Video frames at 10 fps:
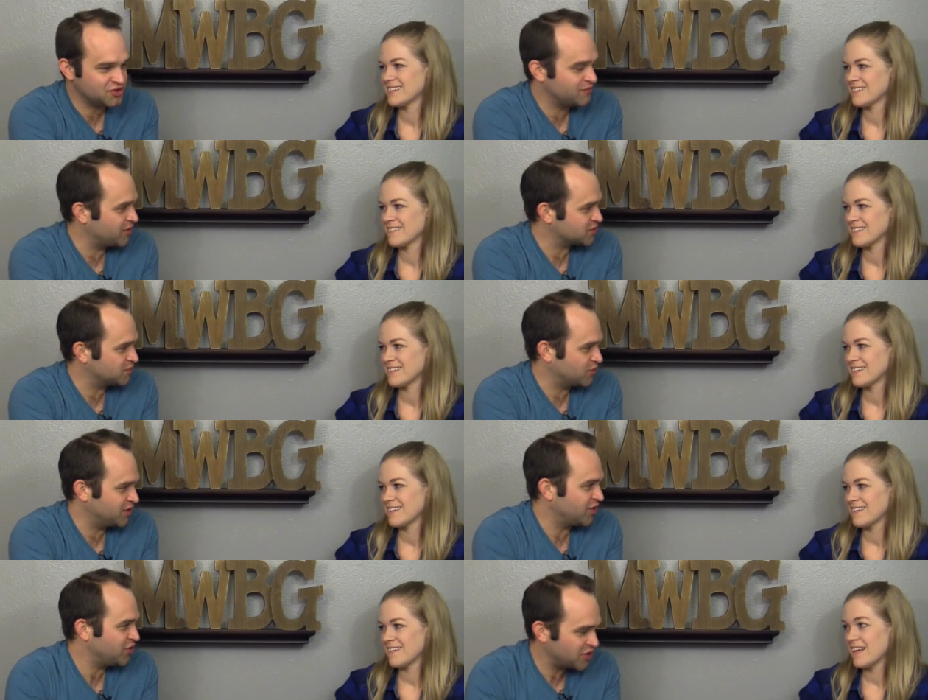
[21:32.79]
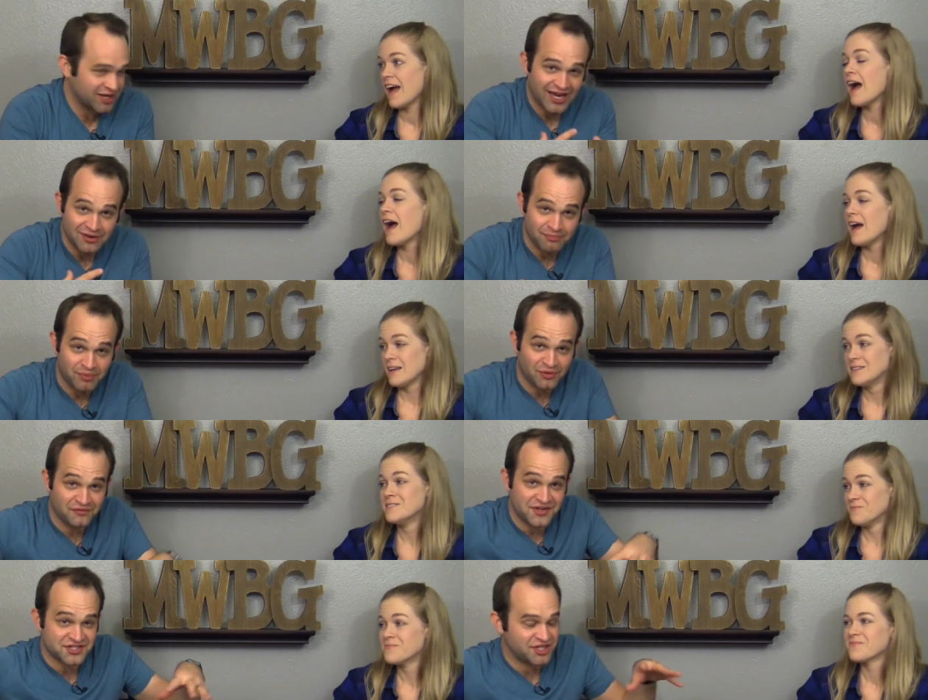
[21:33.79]
Speaker 1: so much more. You know, you can kind of
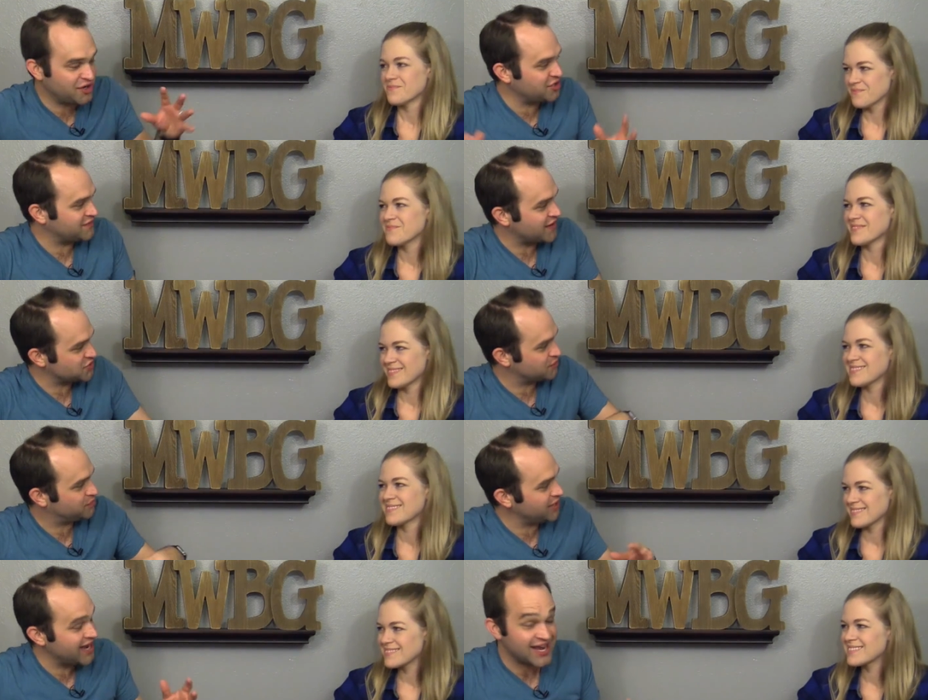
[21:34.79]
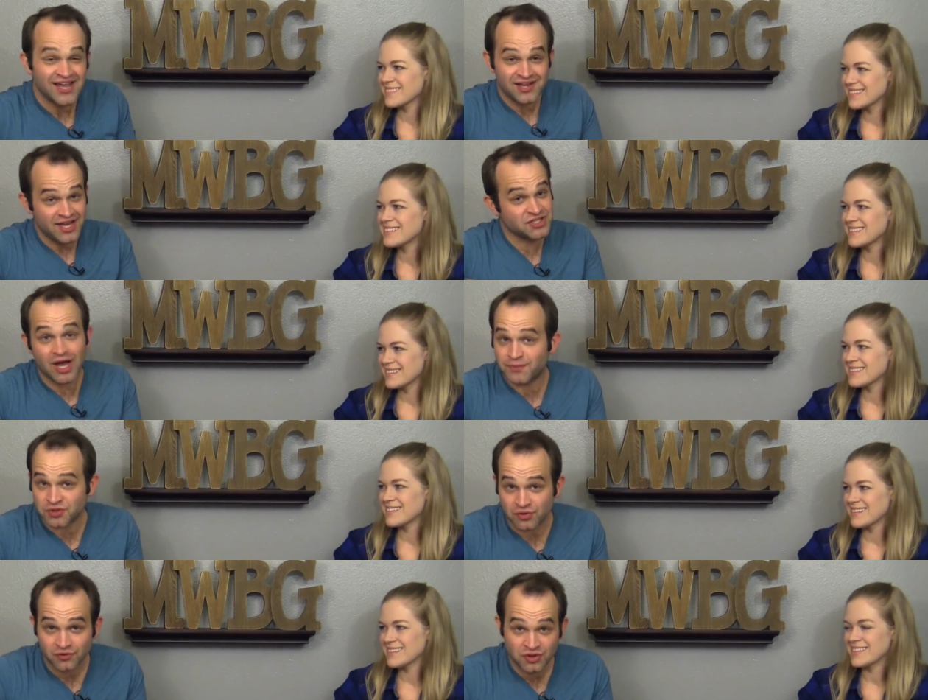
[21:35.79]
build this narrative as you play. It's
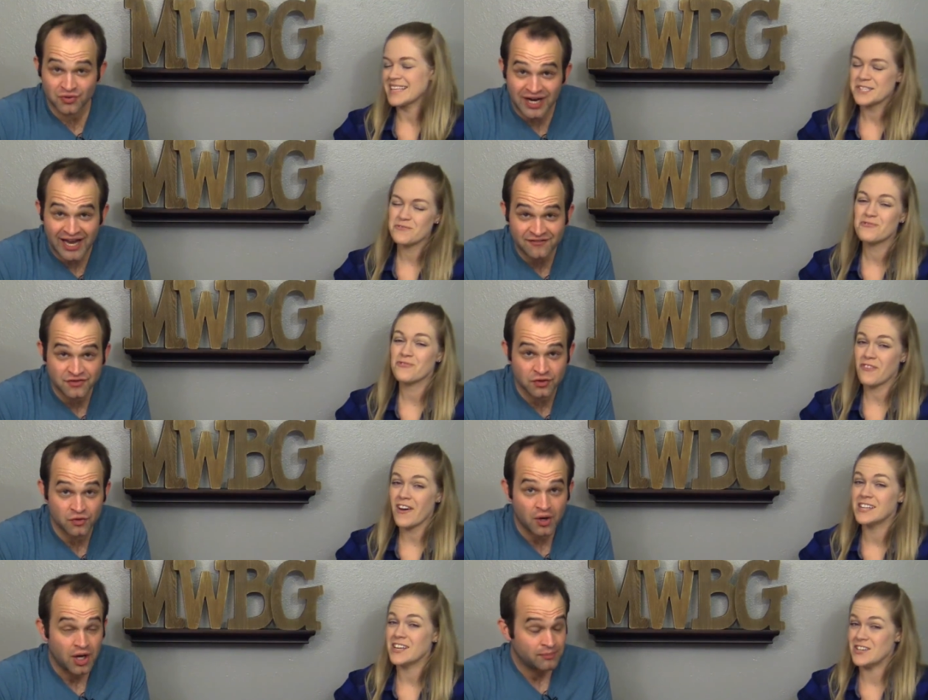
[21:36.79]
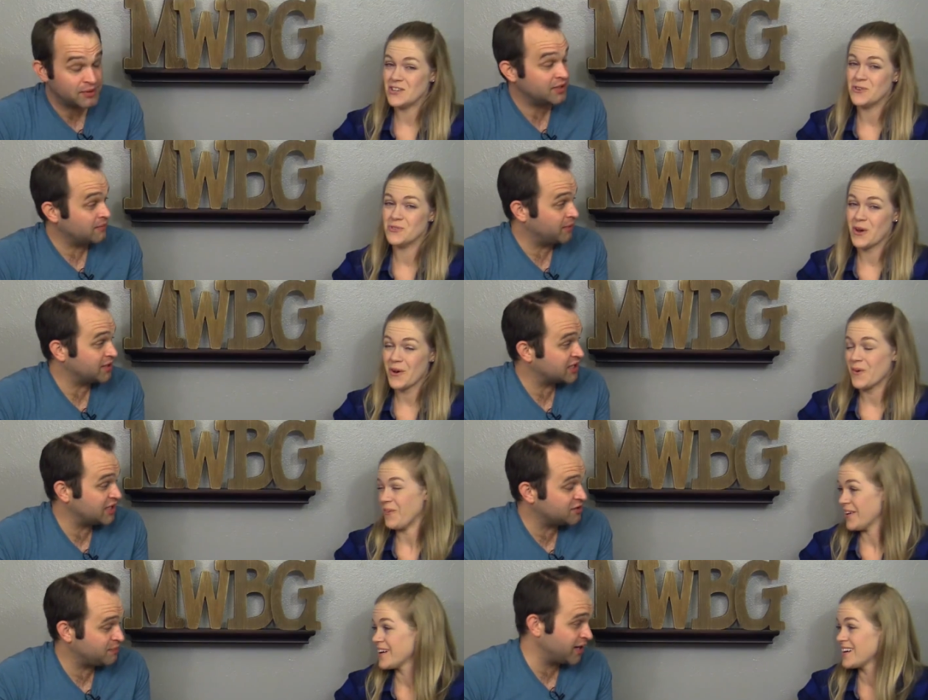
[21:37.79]
optional; you That's don't have to. Fun to do, but, but
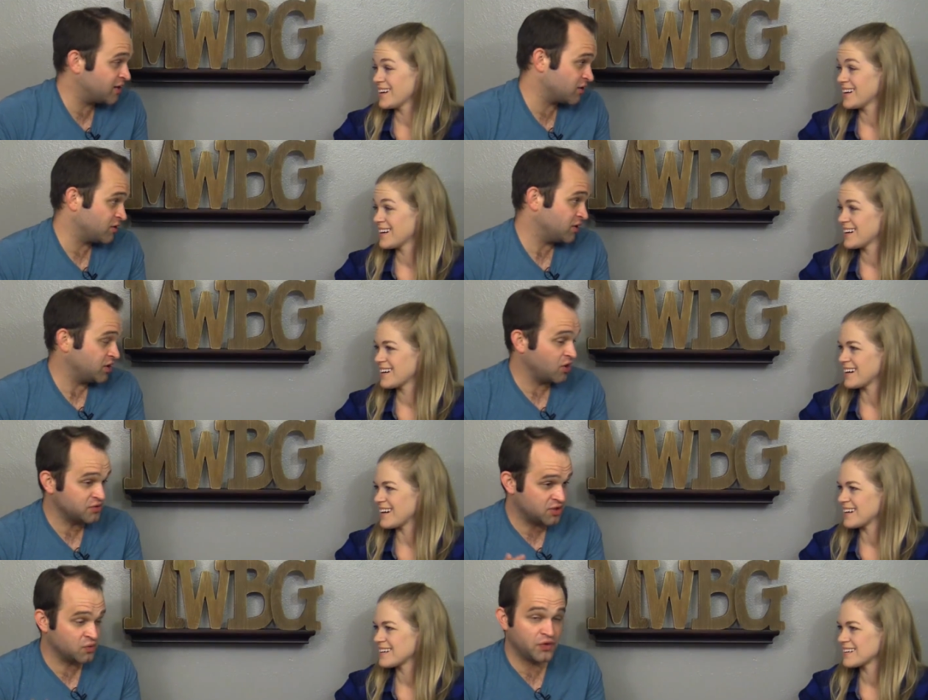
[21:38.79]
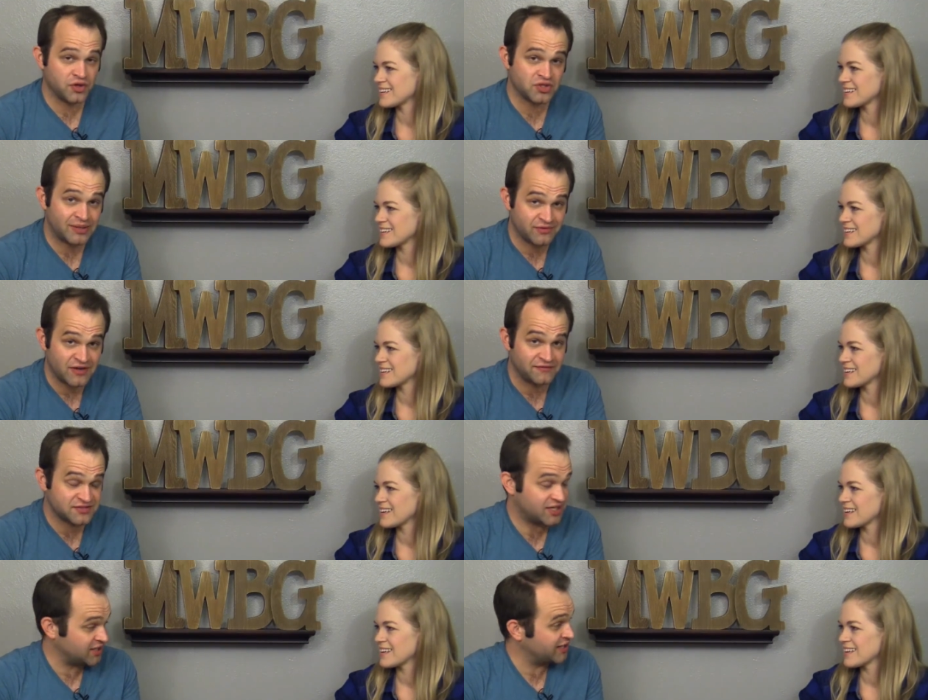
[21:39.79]
Keith Baker, you know, did a really good job of,
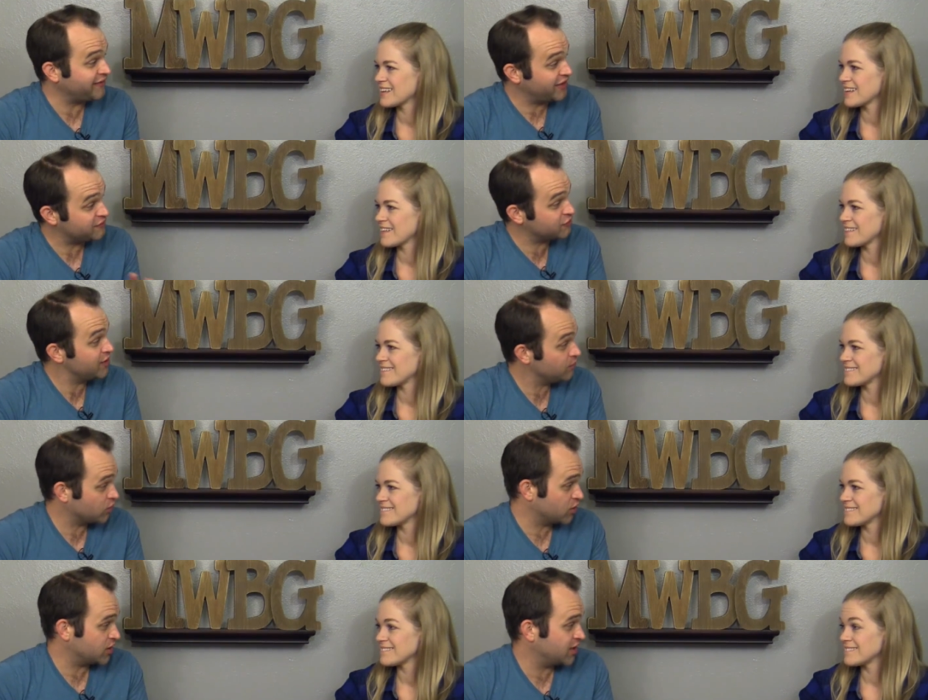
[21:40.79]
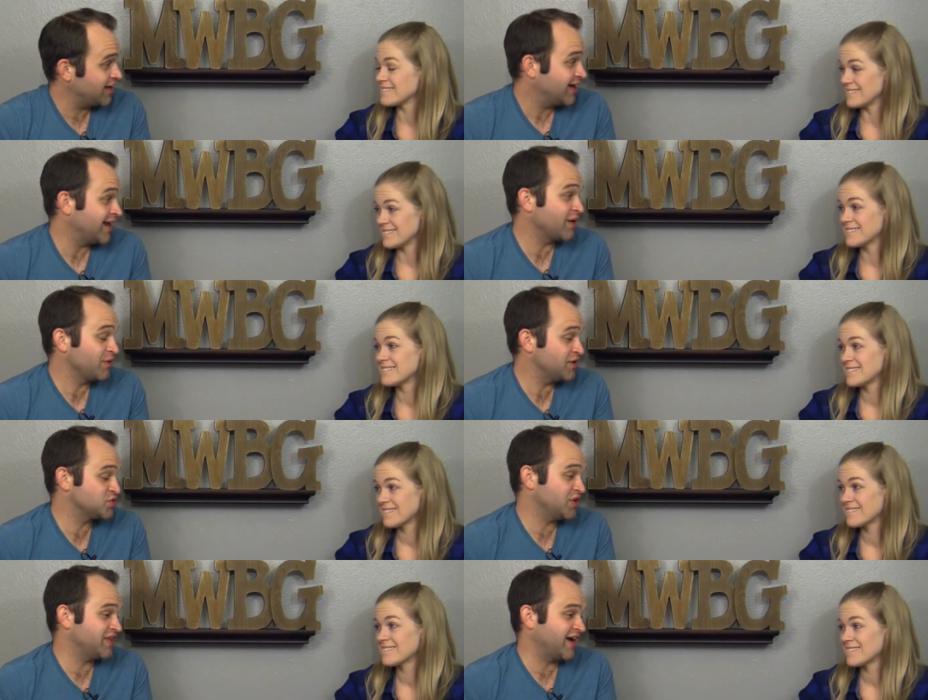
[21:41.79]
of setting down that framework, mm-hmm. and I really
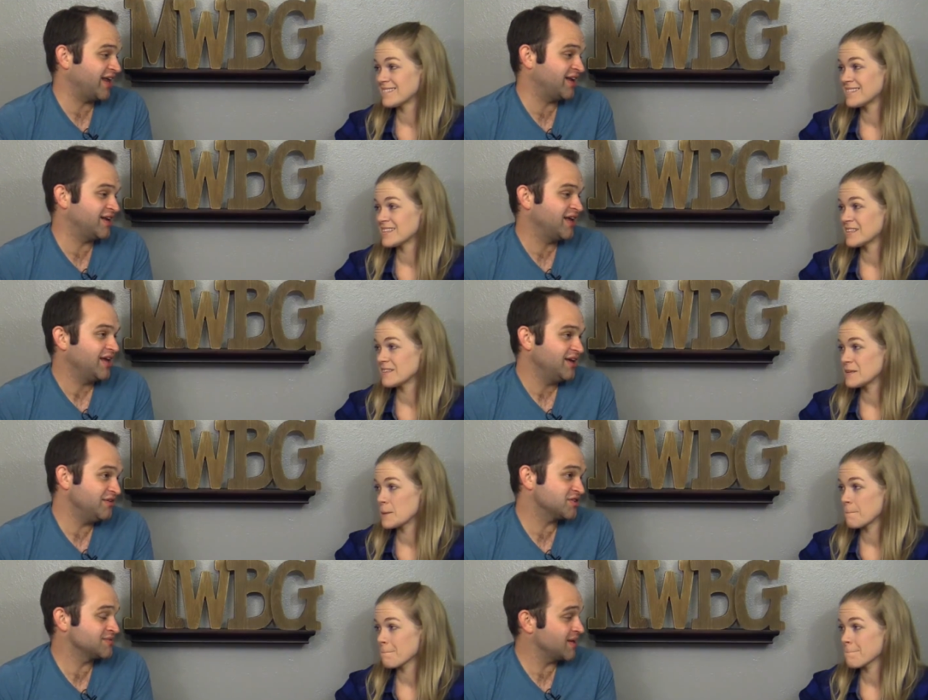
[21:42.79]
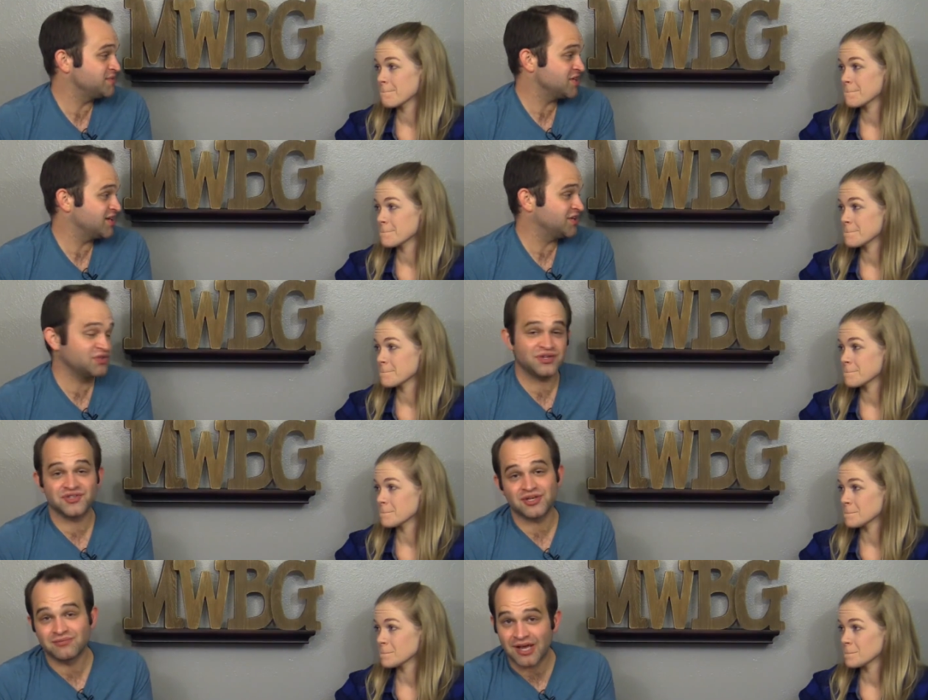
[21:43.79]
enjoy that. And you know, sometimes you get into it,
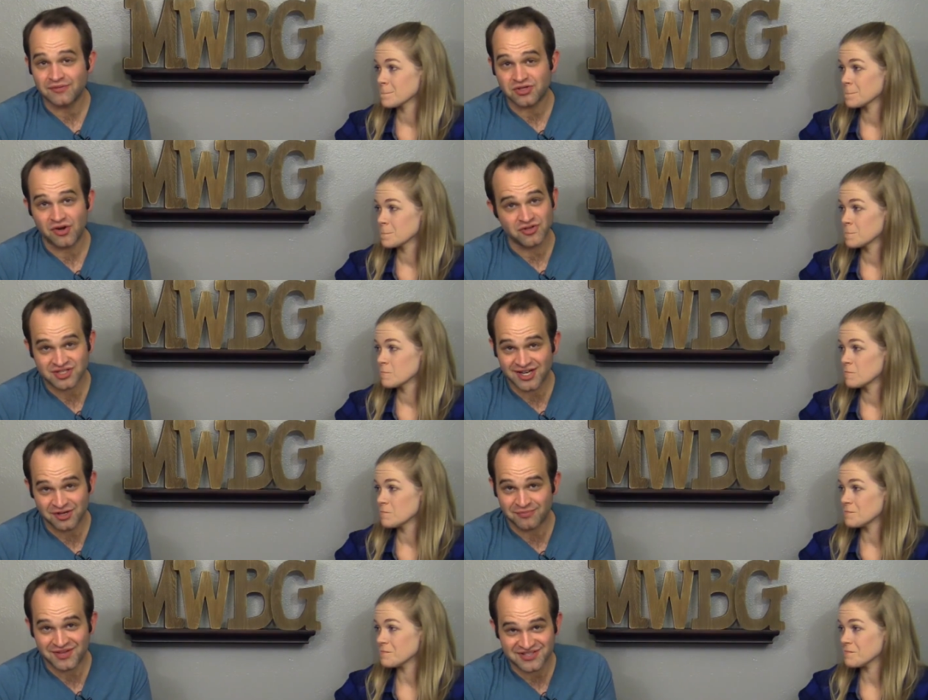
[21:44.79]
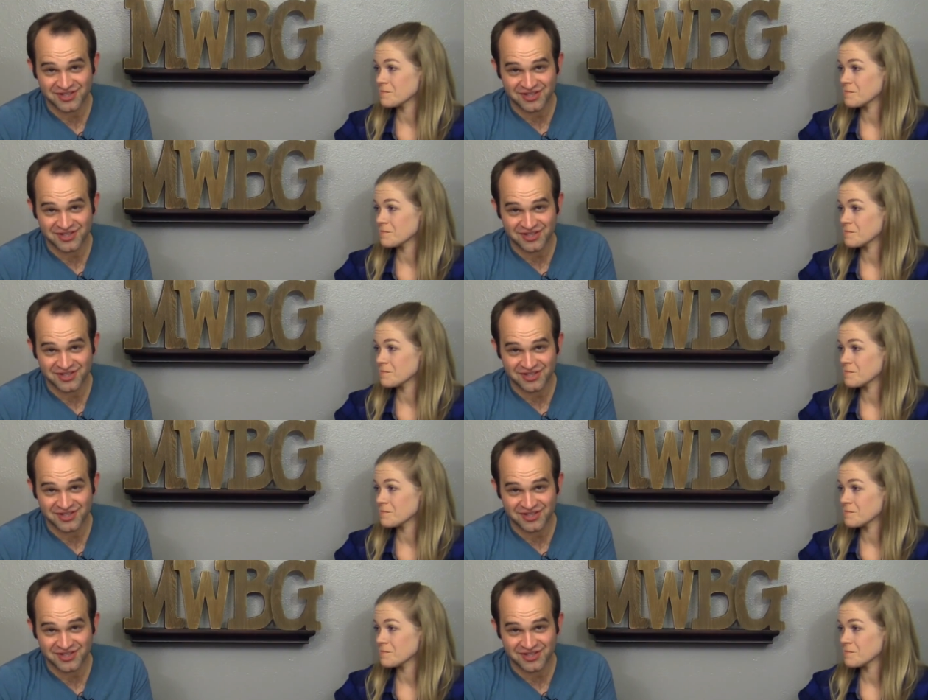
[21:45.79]
and sometimes you don't. It just kind of depends